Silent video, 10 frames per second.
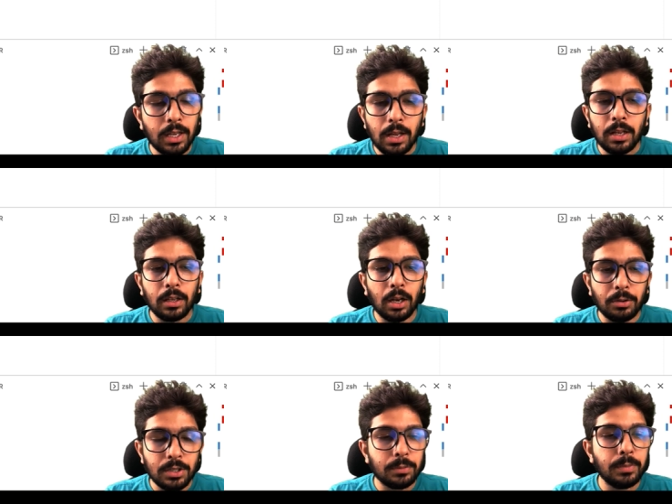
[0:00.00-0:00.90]
Now
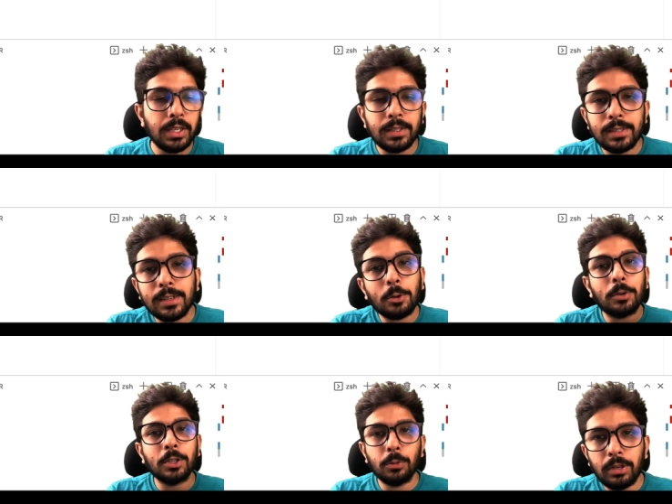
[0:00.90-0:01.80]
trust me, these are
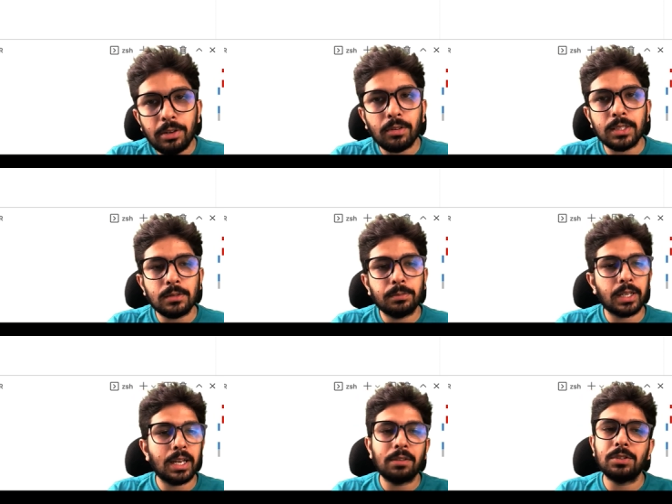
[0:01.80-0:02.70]
not the only ones, but I
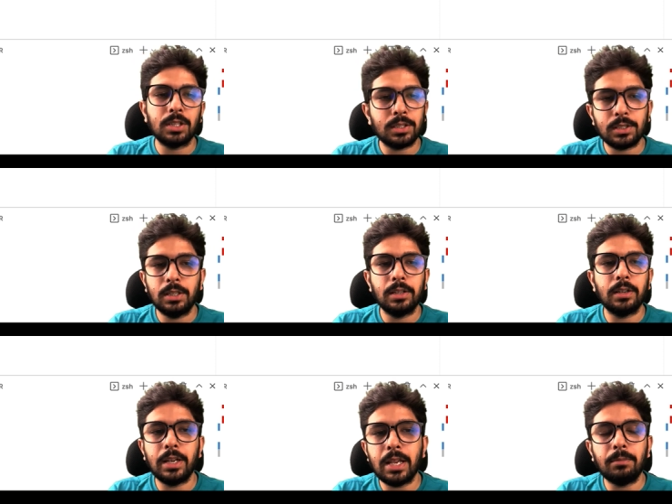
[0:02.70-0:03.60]
have just
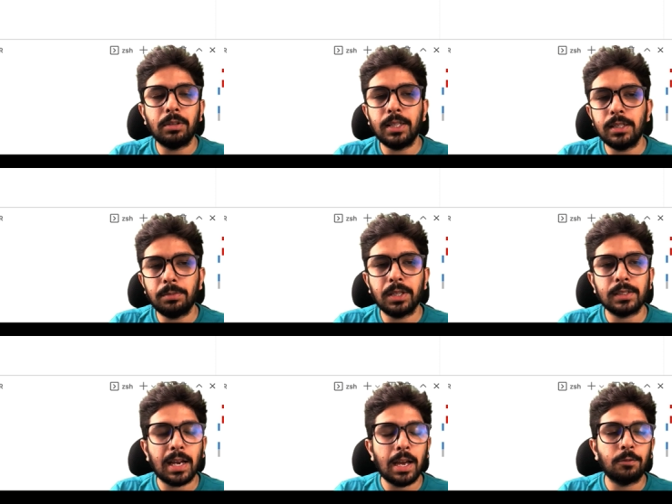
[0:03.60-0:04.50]
named these because
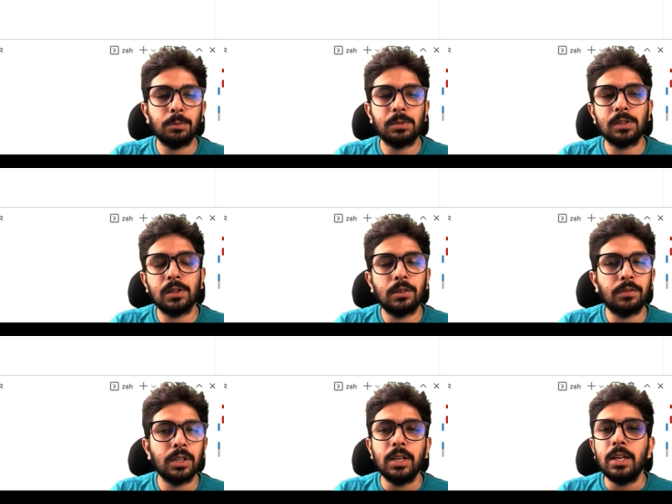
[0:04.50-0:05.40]
I have observed